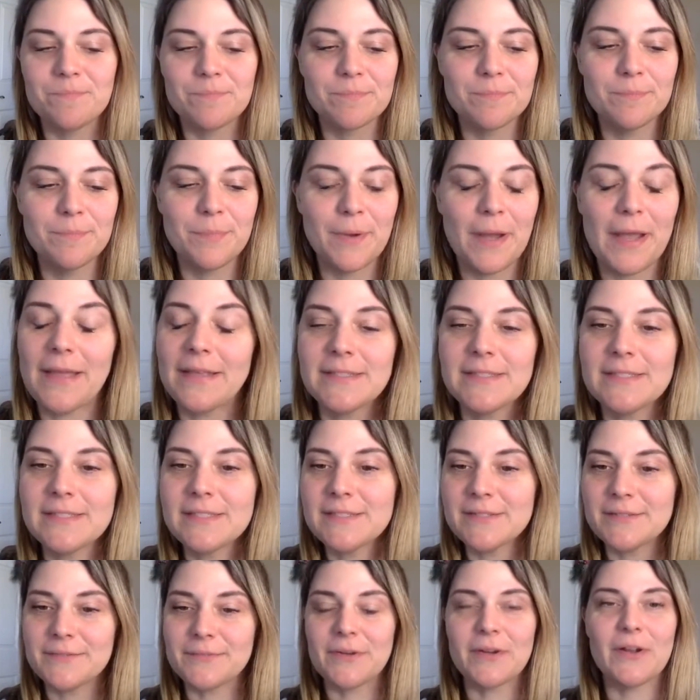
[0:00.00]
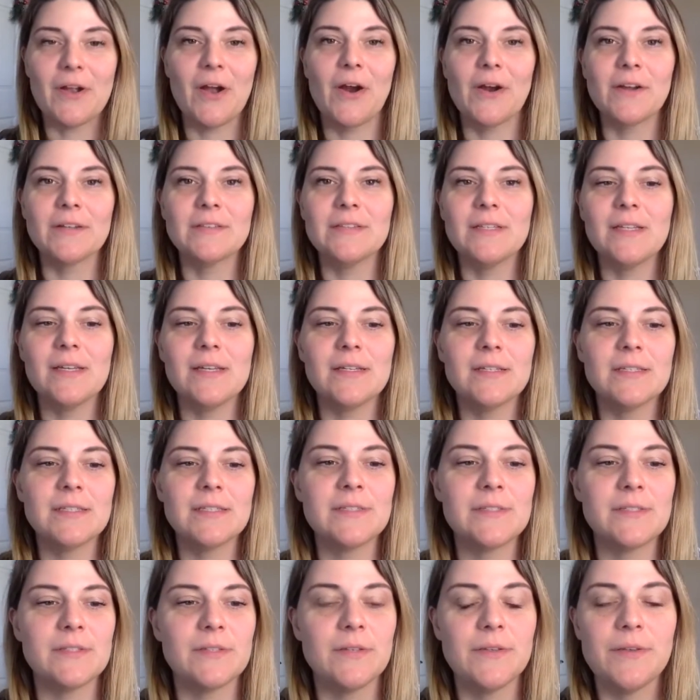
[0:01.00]
But
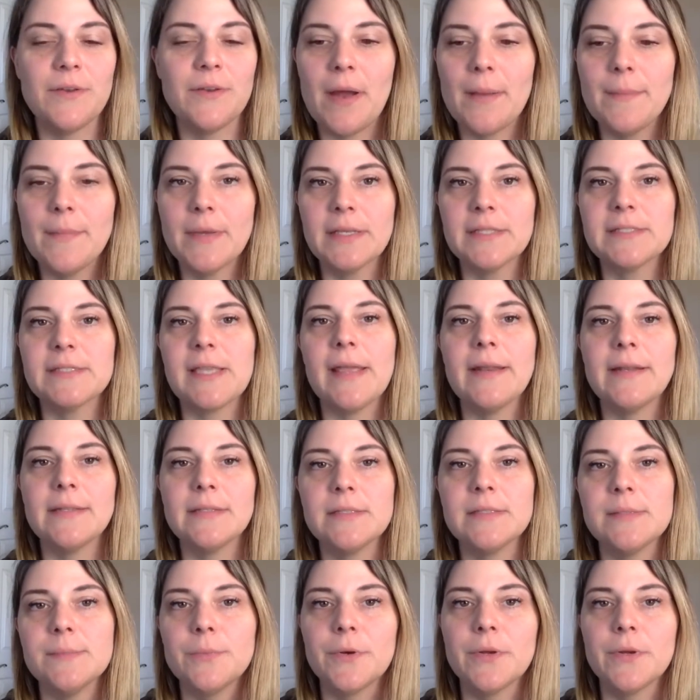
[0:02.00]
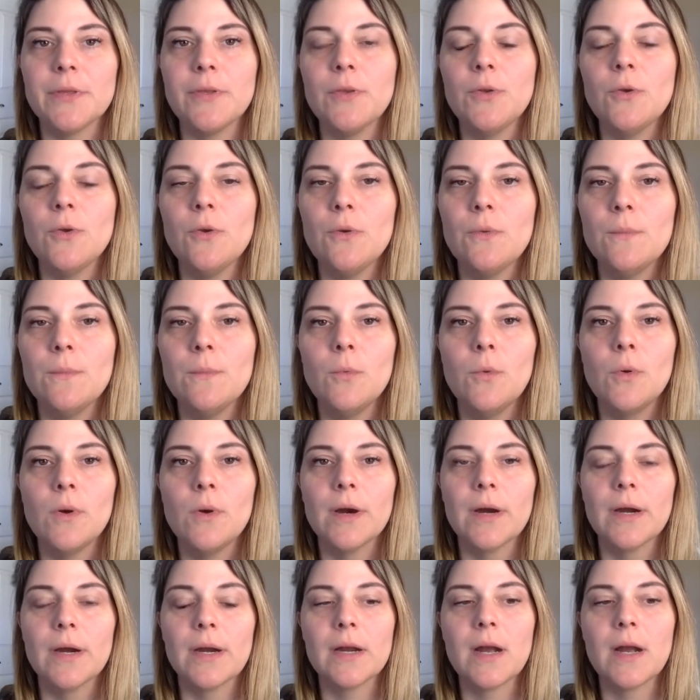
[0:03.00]
regardless, I'm excited to bring you
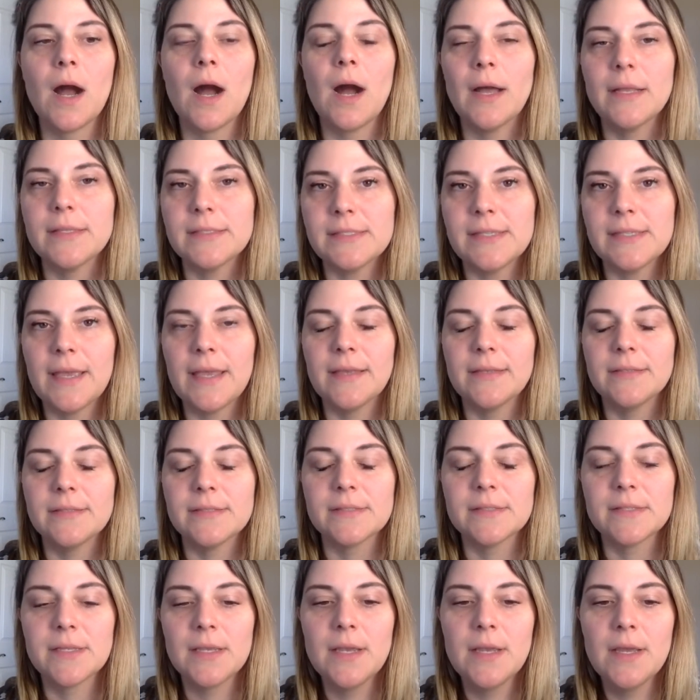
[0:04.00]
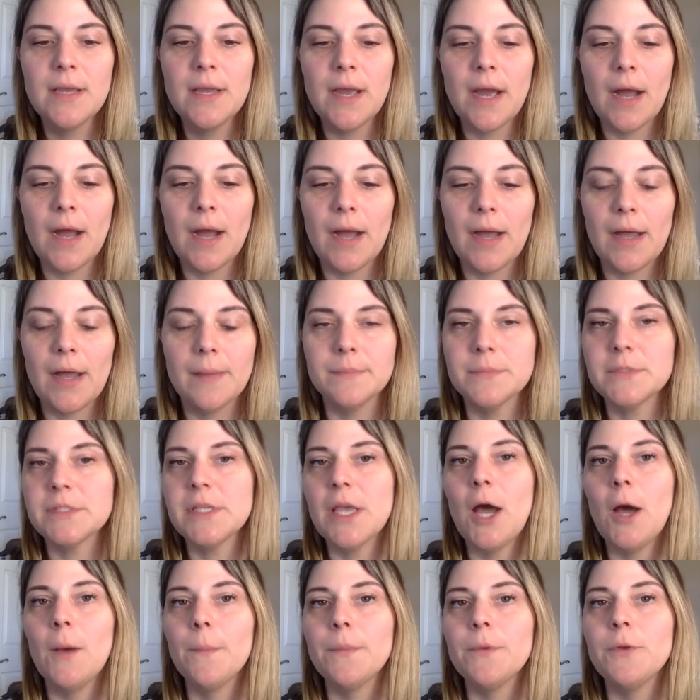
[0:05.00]
more content to
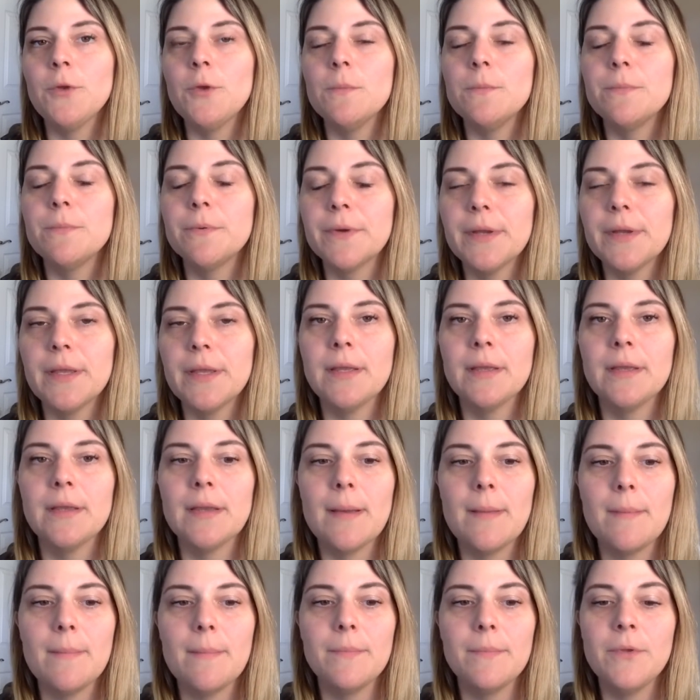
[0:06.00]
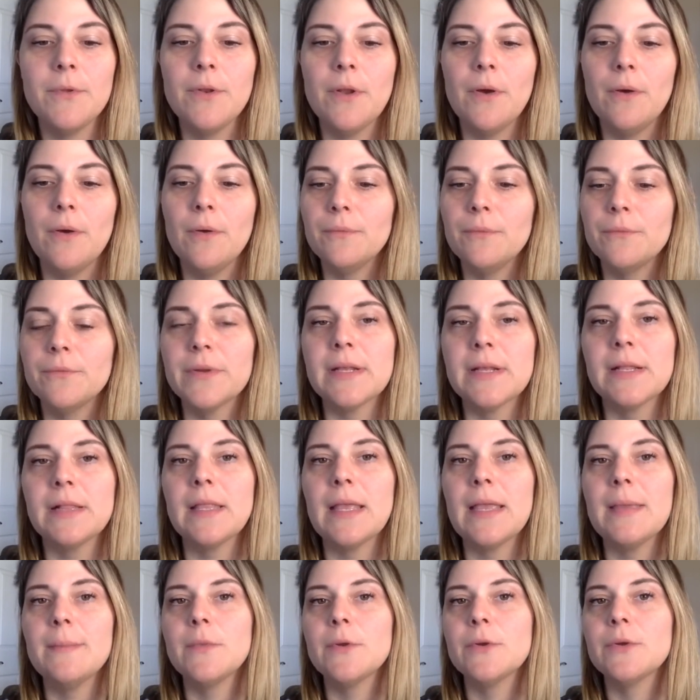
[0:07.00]
help you
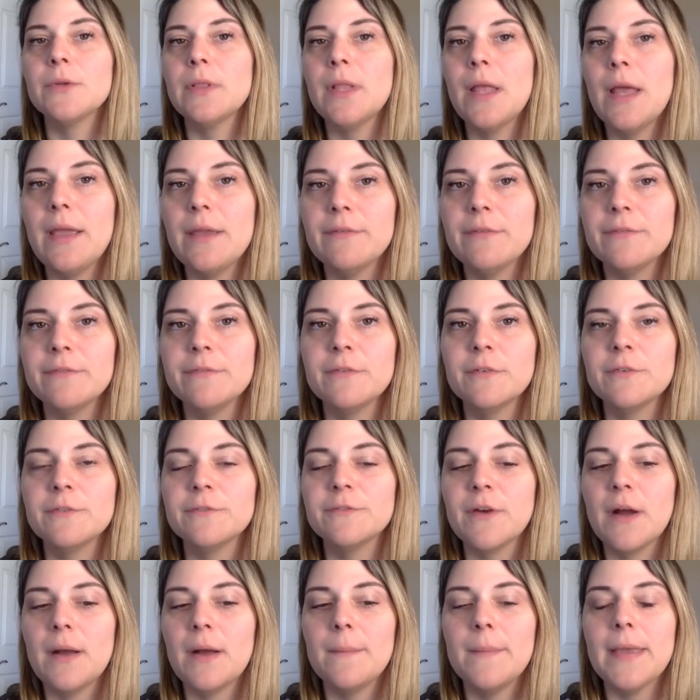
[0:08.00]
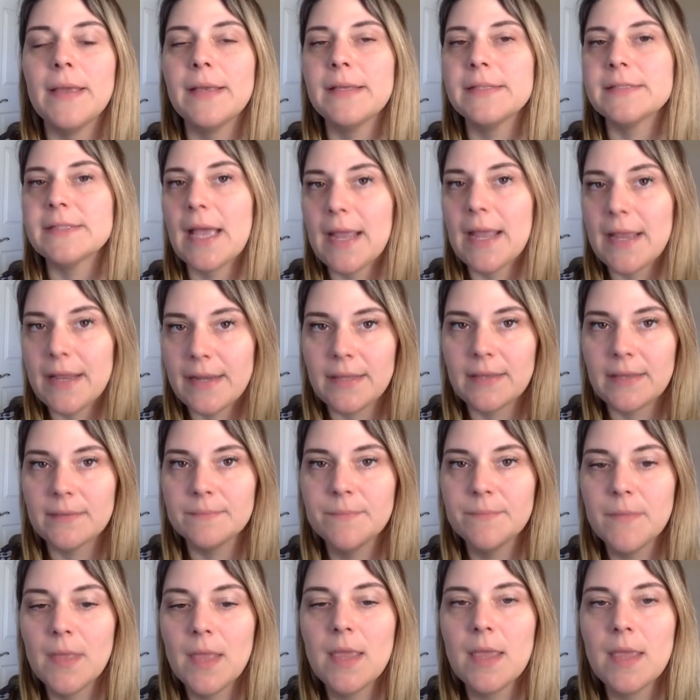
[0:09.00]
reclaim your life from anxiety
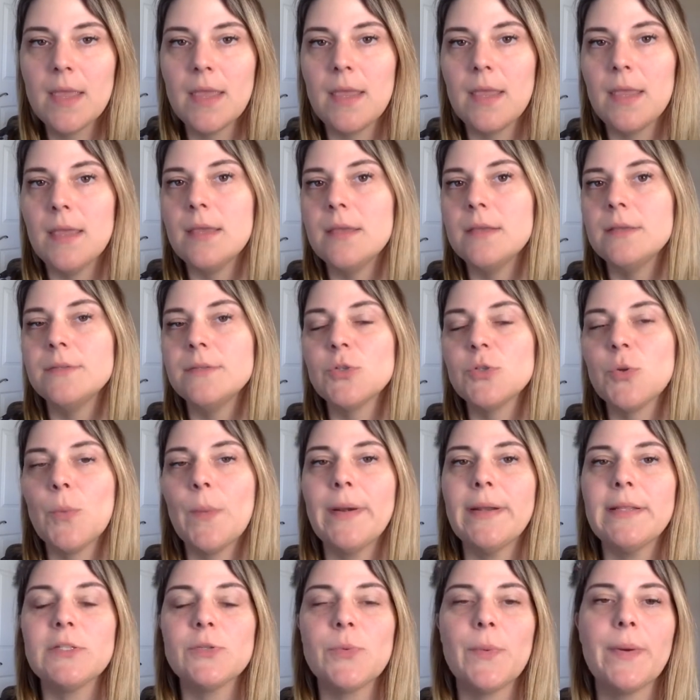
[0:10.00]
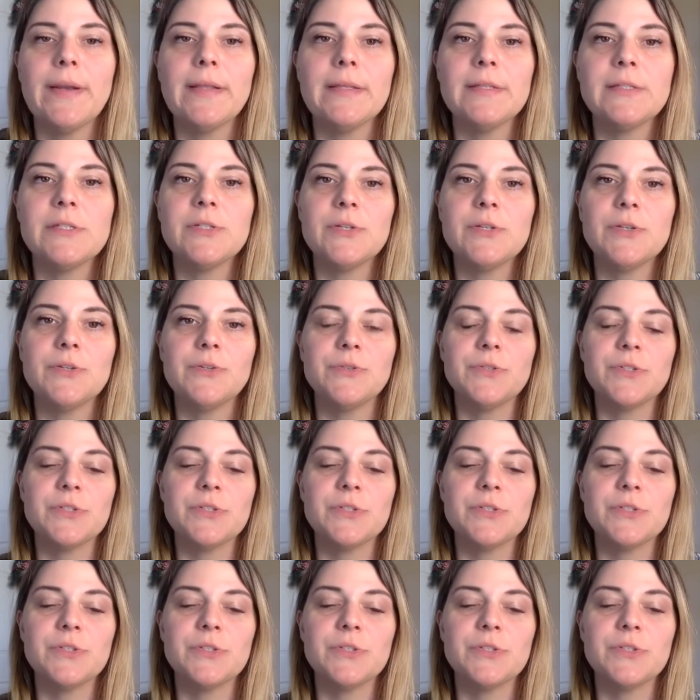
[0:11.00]
in 2022.